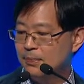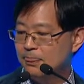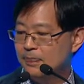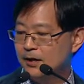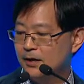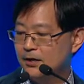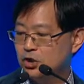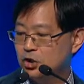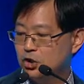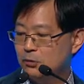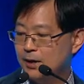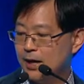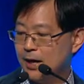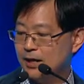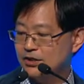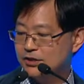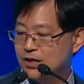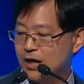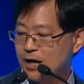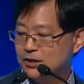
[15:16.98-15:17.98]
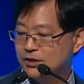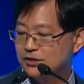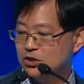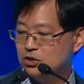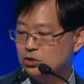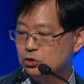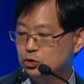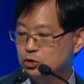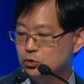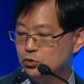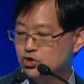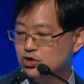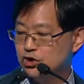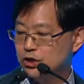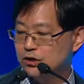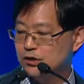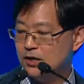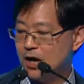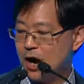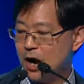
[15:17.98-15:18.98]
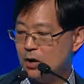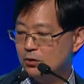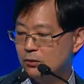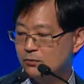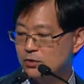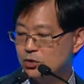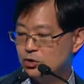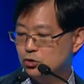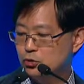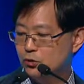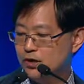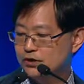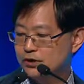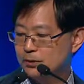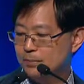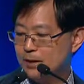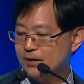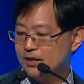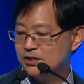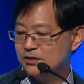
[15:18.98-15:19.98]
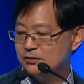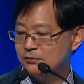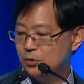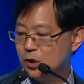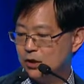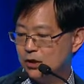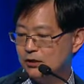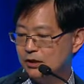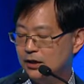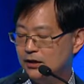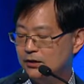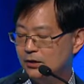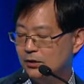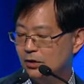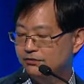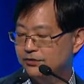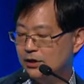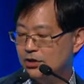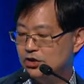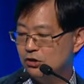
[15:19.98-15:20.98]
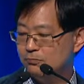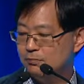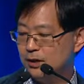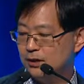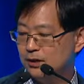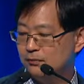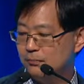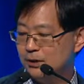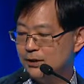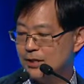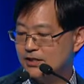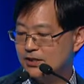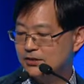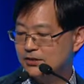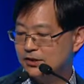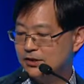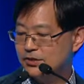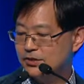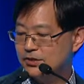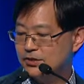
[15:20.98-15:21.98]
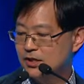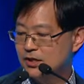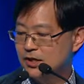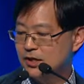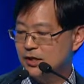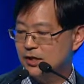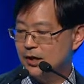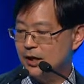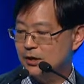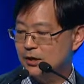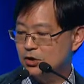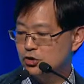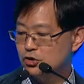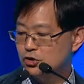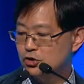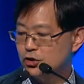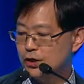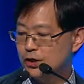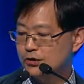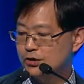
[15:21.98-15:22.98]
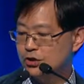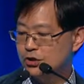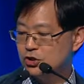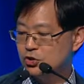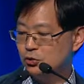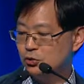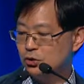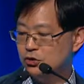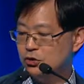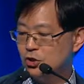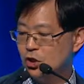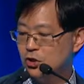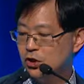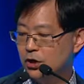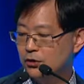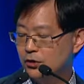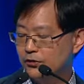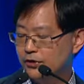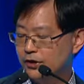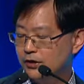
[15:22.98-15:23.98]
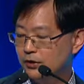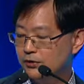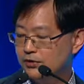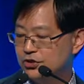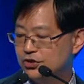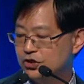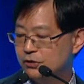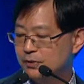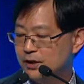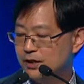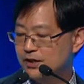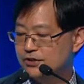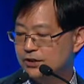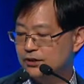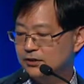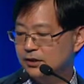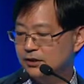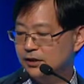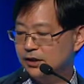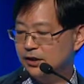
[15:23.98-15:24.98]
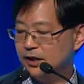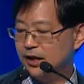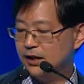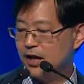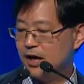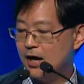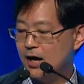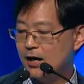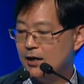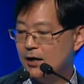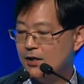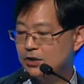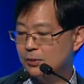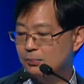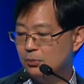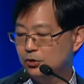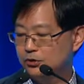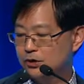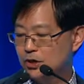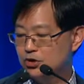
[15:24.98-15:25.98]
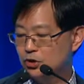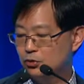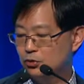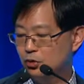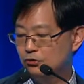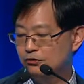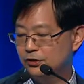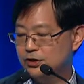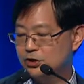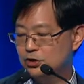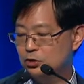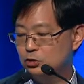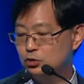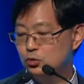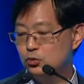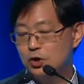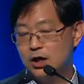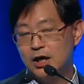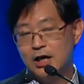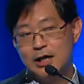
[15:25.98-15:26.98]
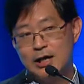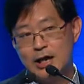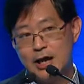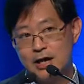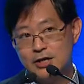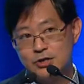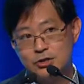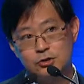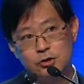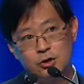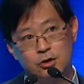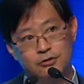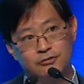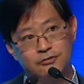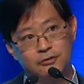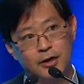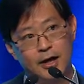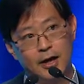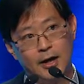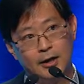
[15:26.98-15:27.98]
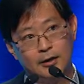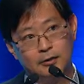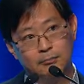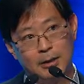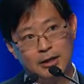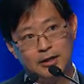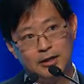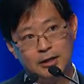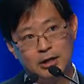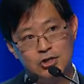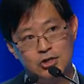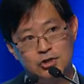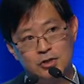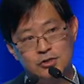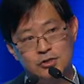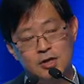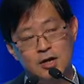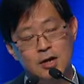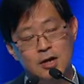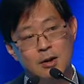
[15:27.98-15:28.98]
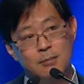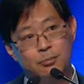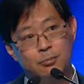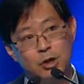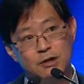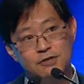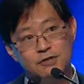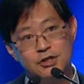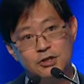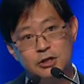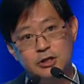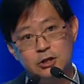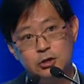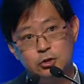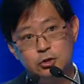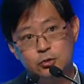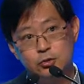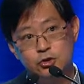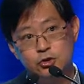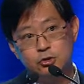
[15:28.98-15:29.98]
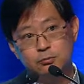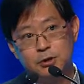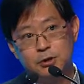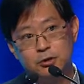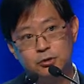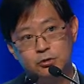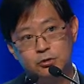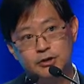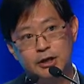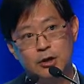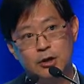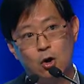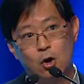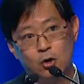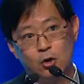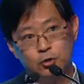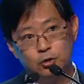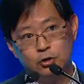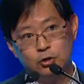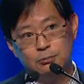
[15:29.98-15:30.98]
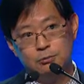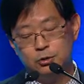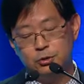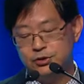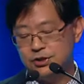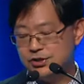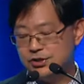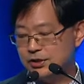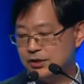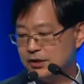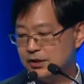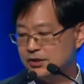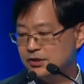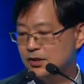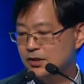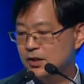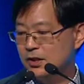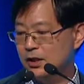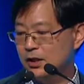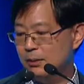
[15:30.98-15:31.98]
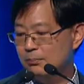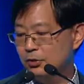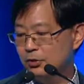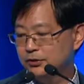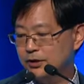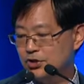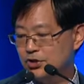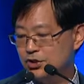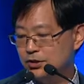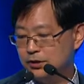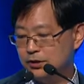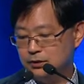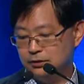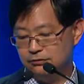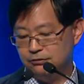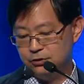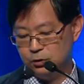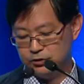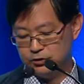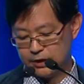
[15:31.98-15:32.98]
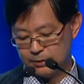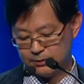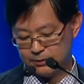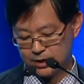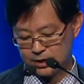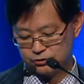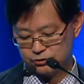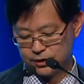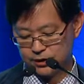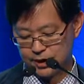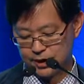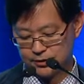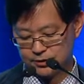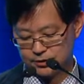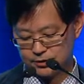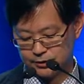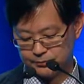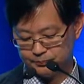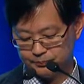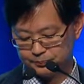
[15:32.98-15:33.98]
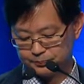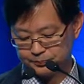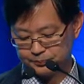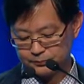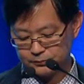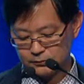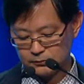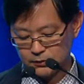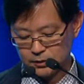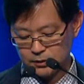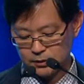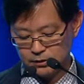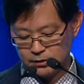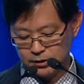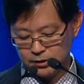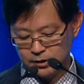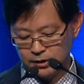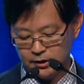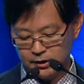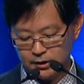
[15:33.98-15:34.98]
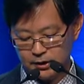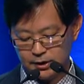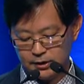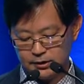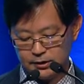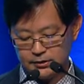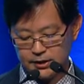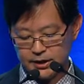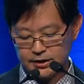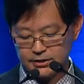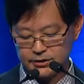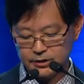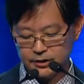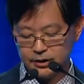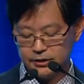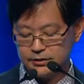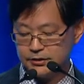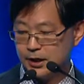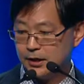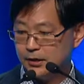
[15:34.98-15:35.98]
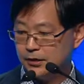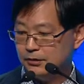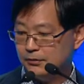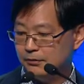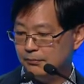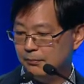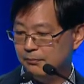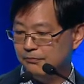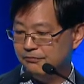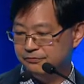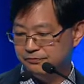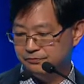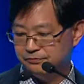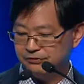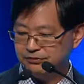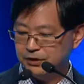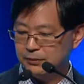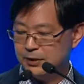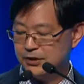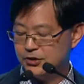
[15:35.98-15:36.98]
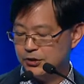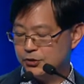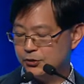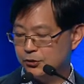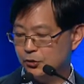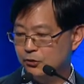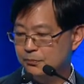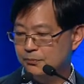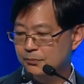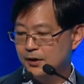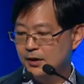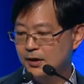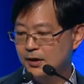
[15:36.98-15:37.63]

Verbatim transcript: the genomic analysis highlighted this new gene, IROM2, as a metas regulator of TGF-beta metastasis. It triggers through the non-canonical TGF-beta signaling and highlights a potential role for this new class of medications previously used to be used in autoimmune disease and potentially in diffuse type gastric cancer. In the next uh, 10, 15 minutes or so,